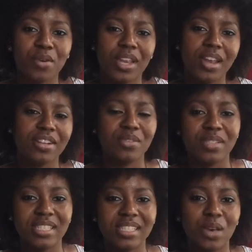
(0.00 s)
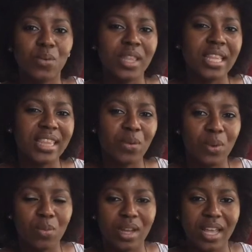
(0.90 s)
or characteristics that we think that
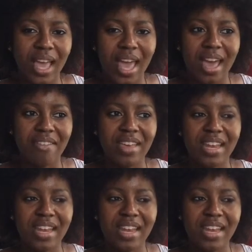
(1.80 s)
we want to have.